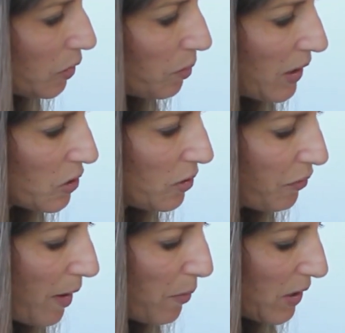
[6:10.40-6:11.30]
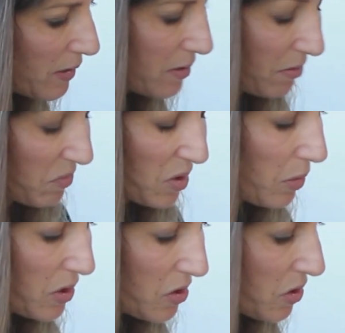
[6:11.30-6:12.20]
to match the fabrics, so
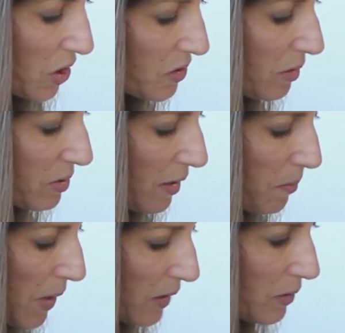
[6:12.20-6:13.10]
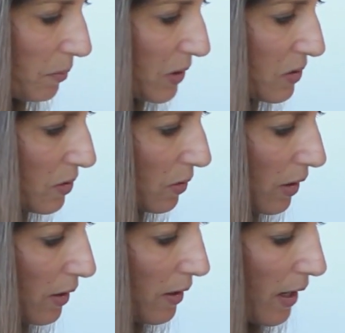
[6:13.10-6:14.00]
it's just the same pattern, but
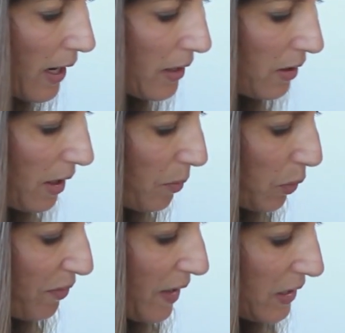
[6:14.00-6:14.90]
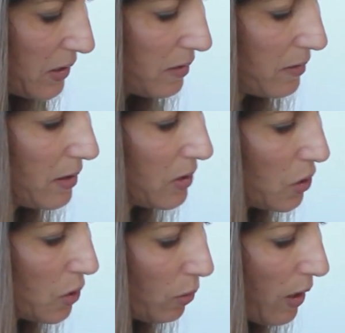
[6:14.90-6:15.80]
I improvised these
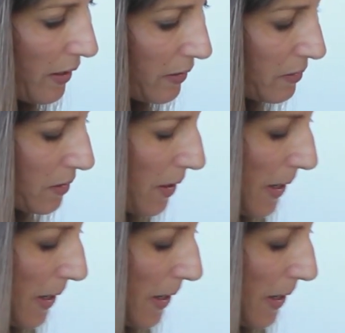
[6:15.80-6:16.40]
two lines.